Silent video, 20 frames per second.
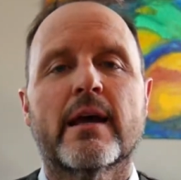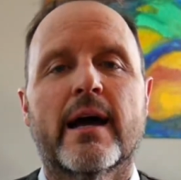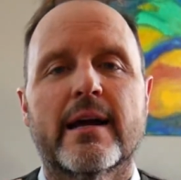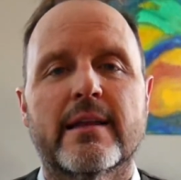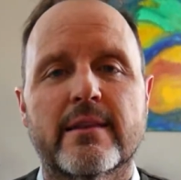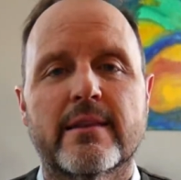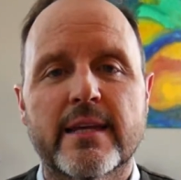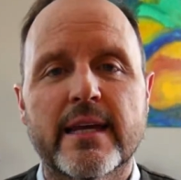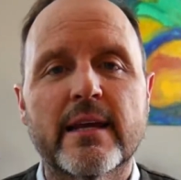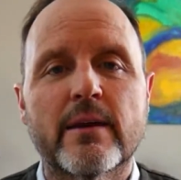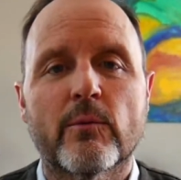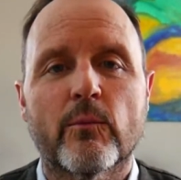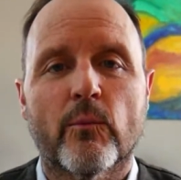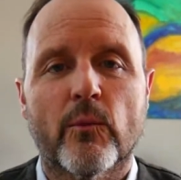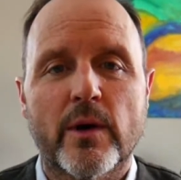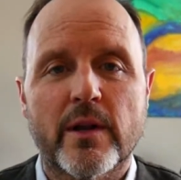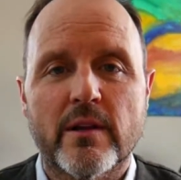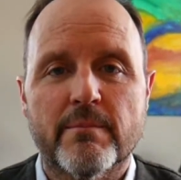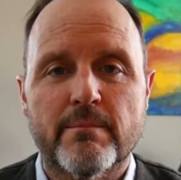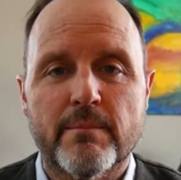I think
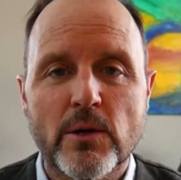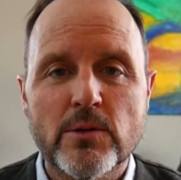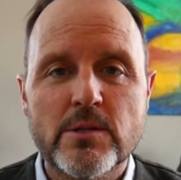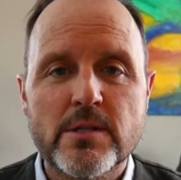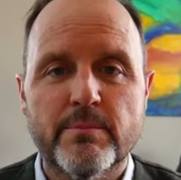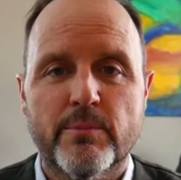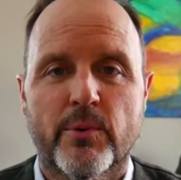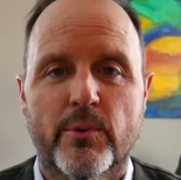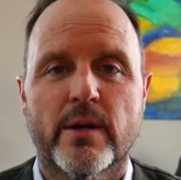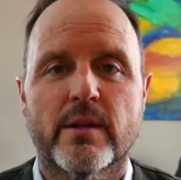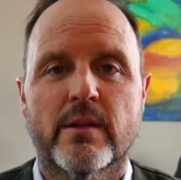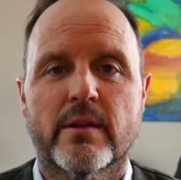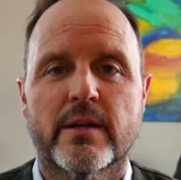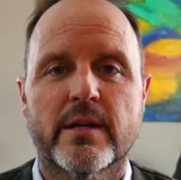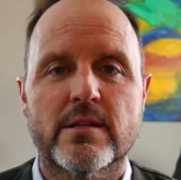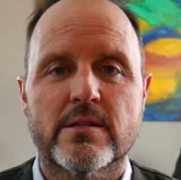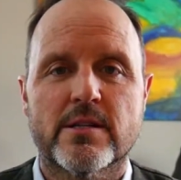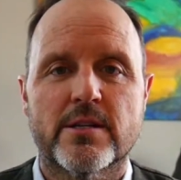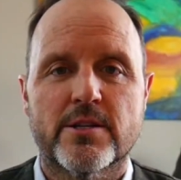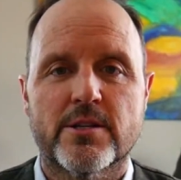one of the most important
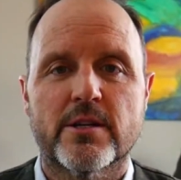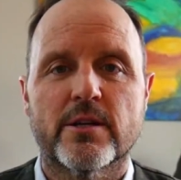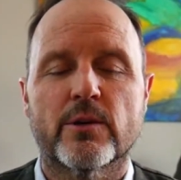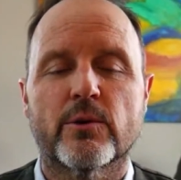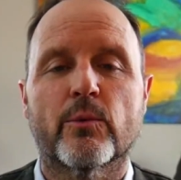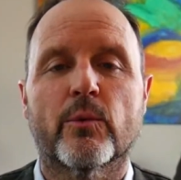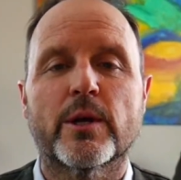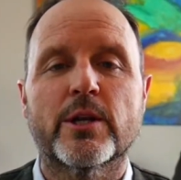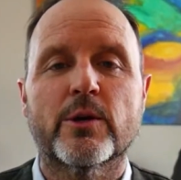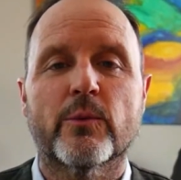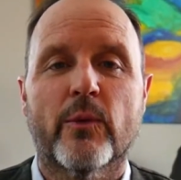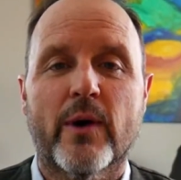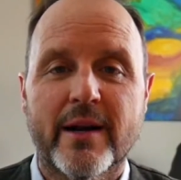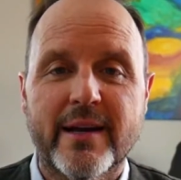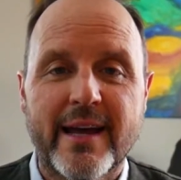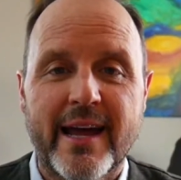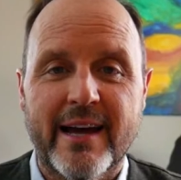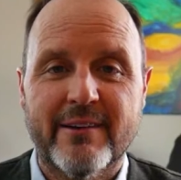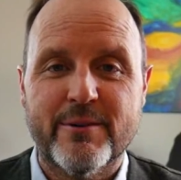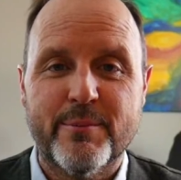things to do when you
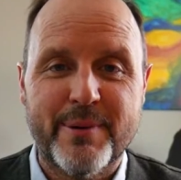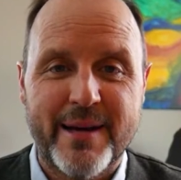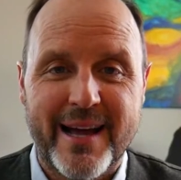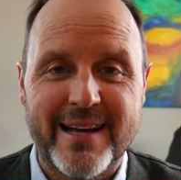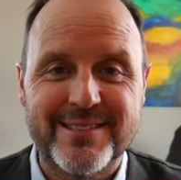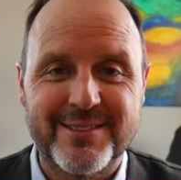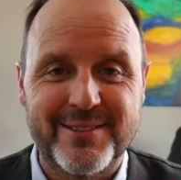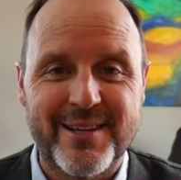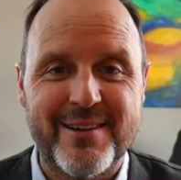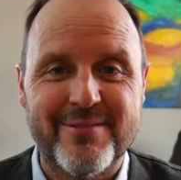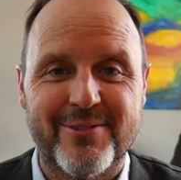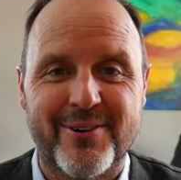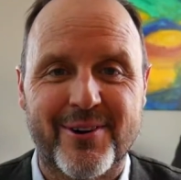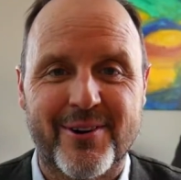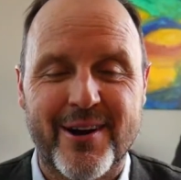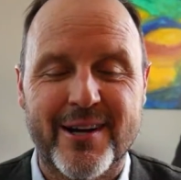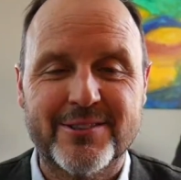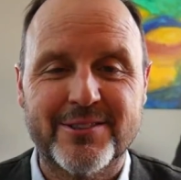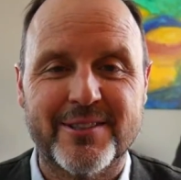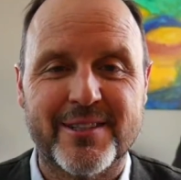want to have a past life
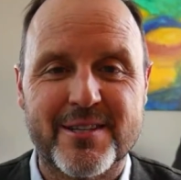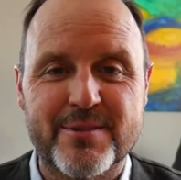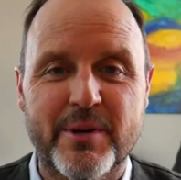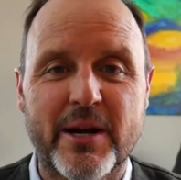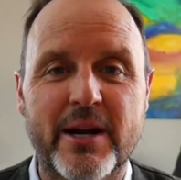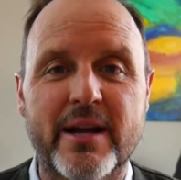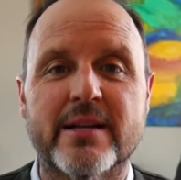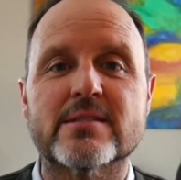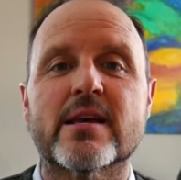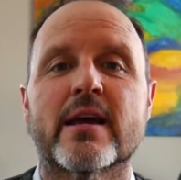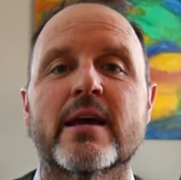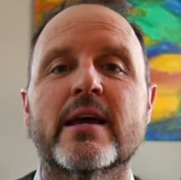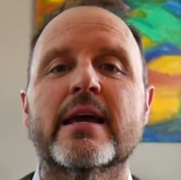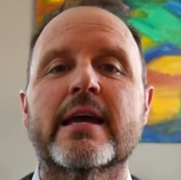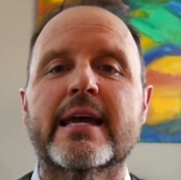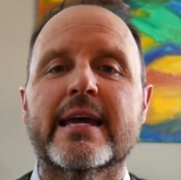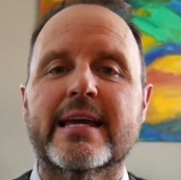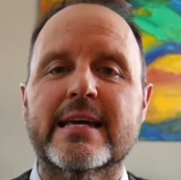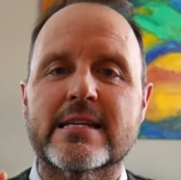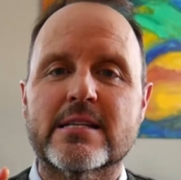regression experience
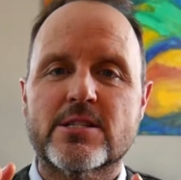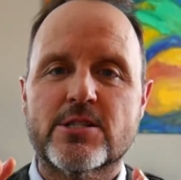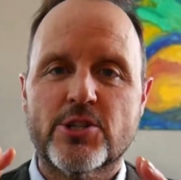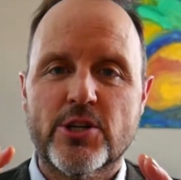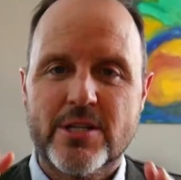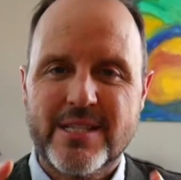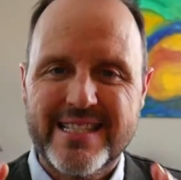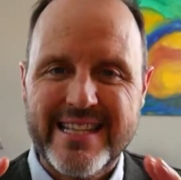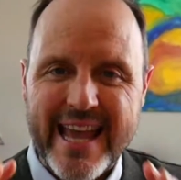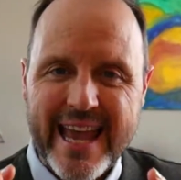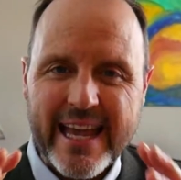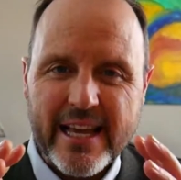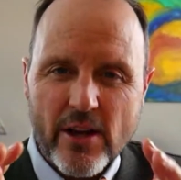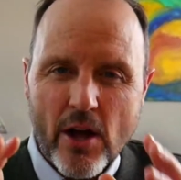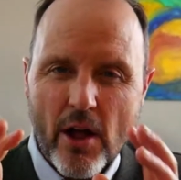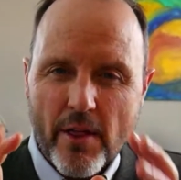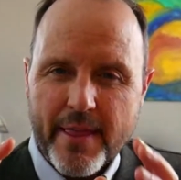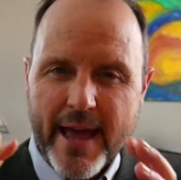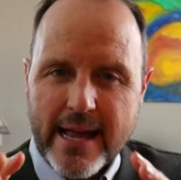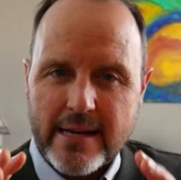is just take
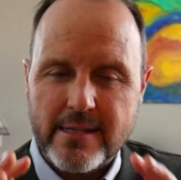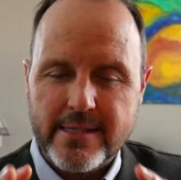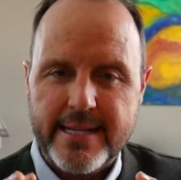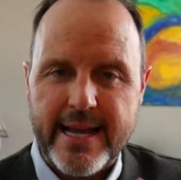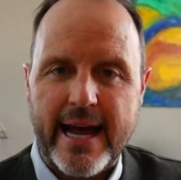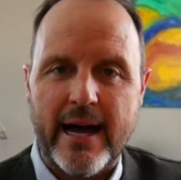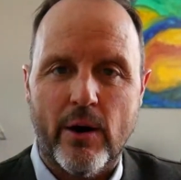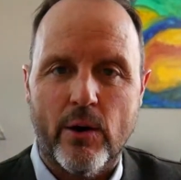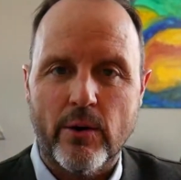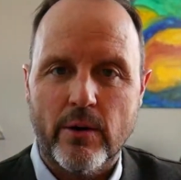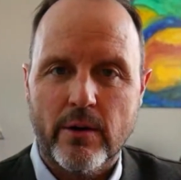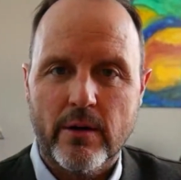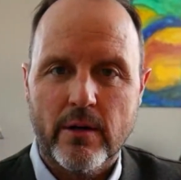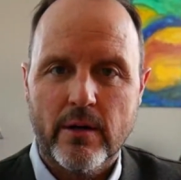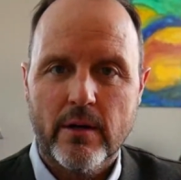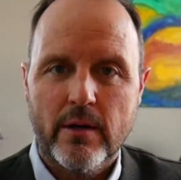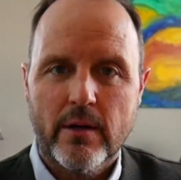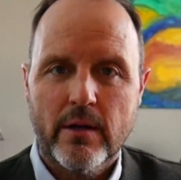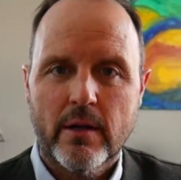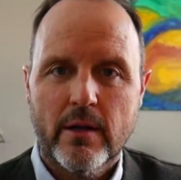all that doubt.
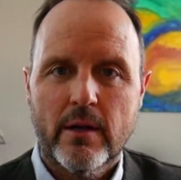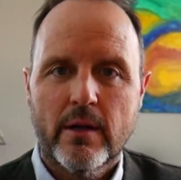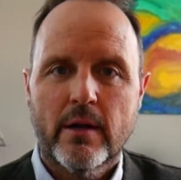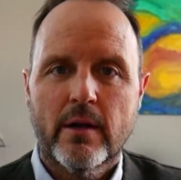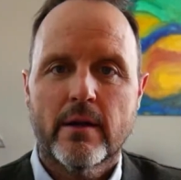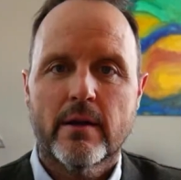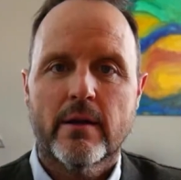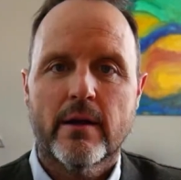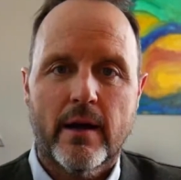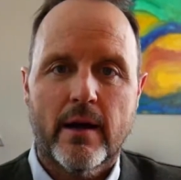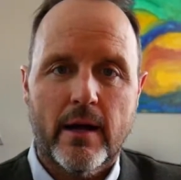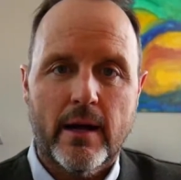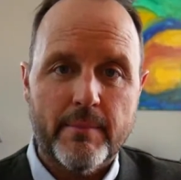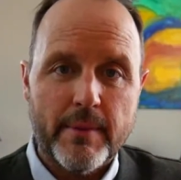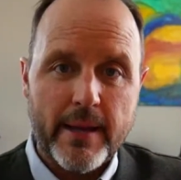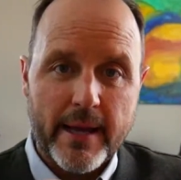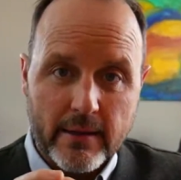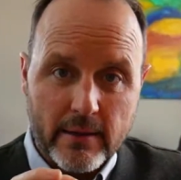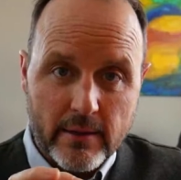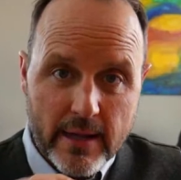
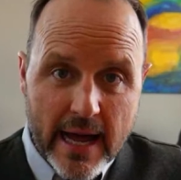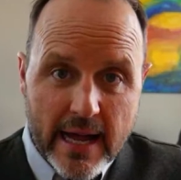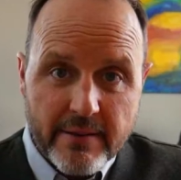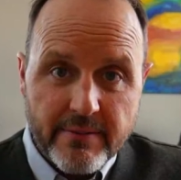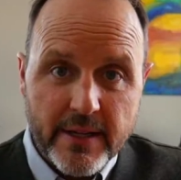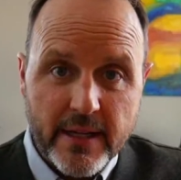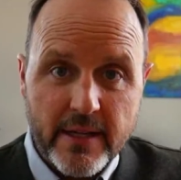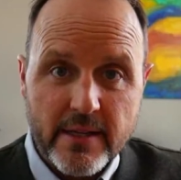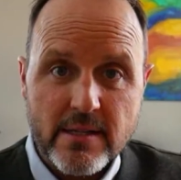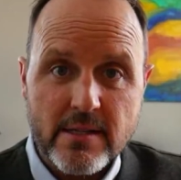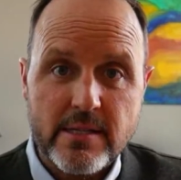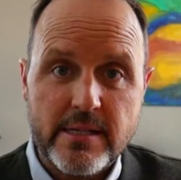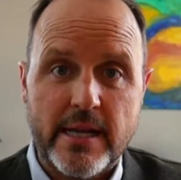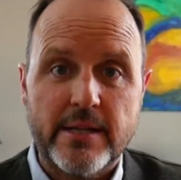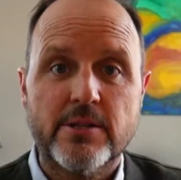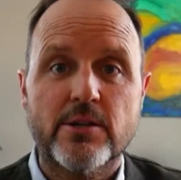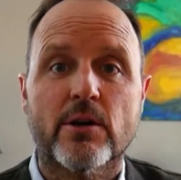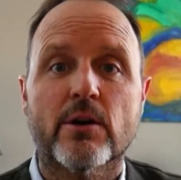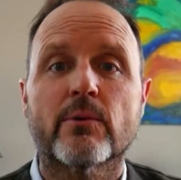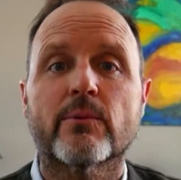And a lot of it can
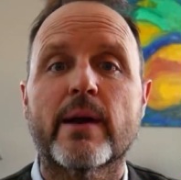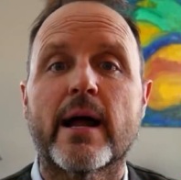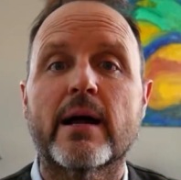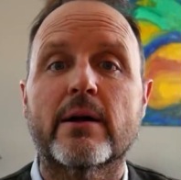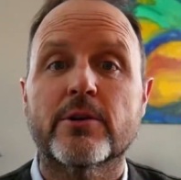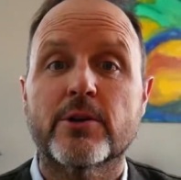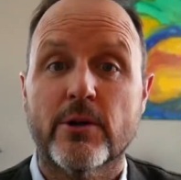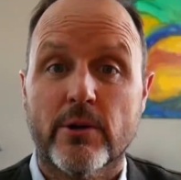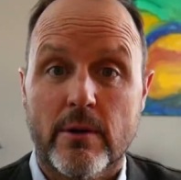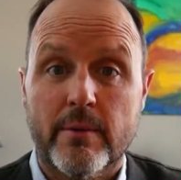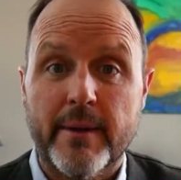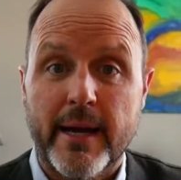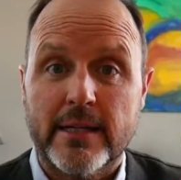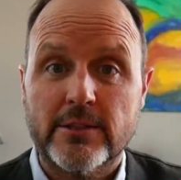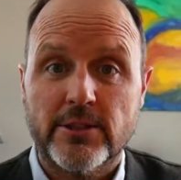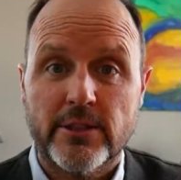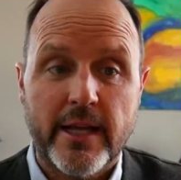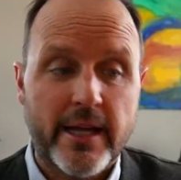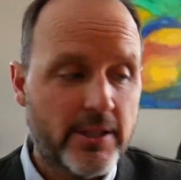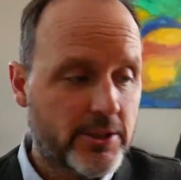center around your
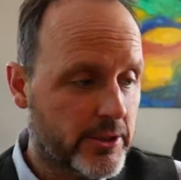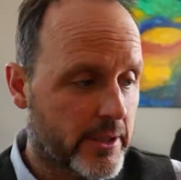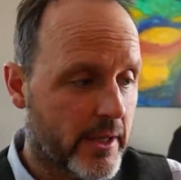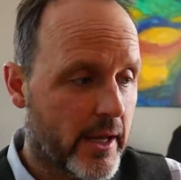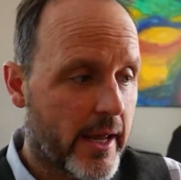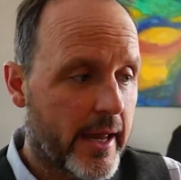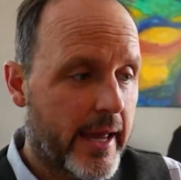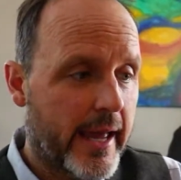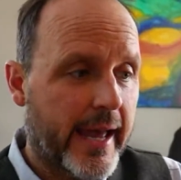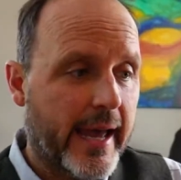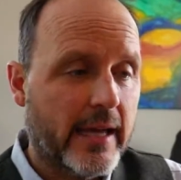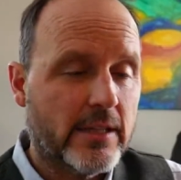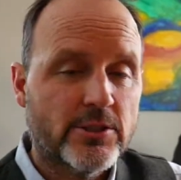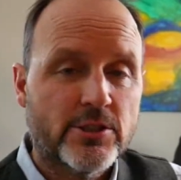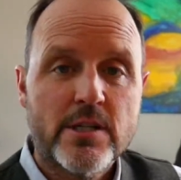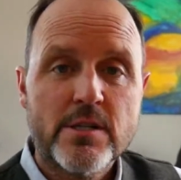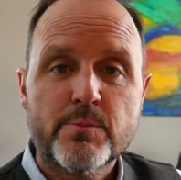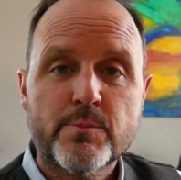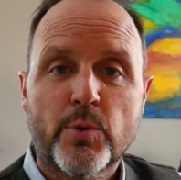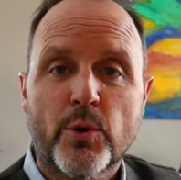imagination and
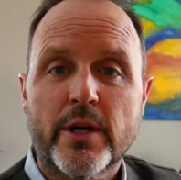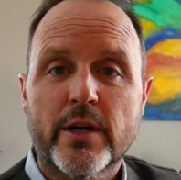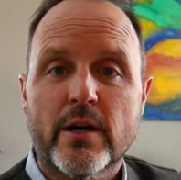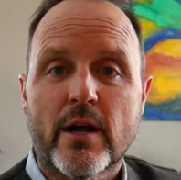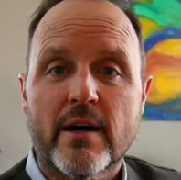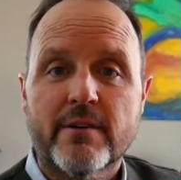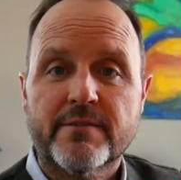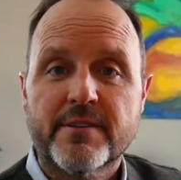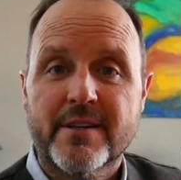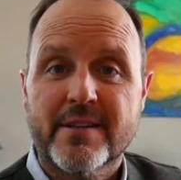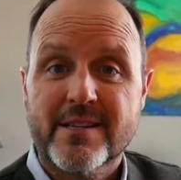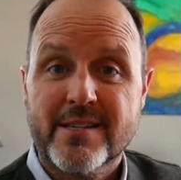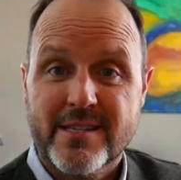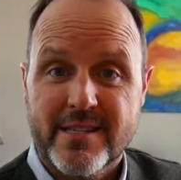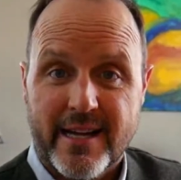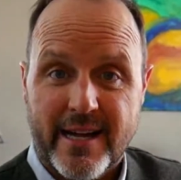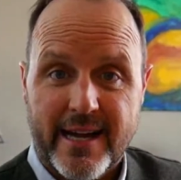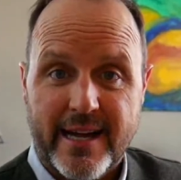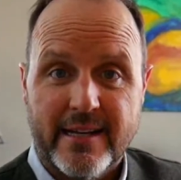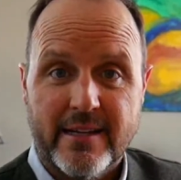just put it off to the
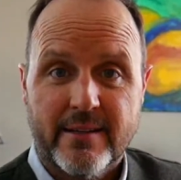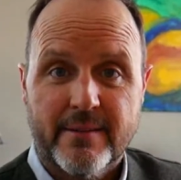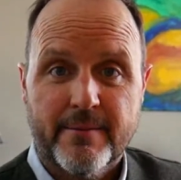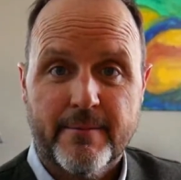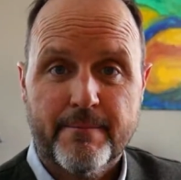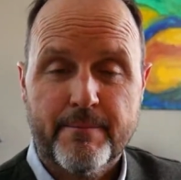side.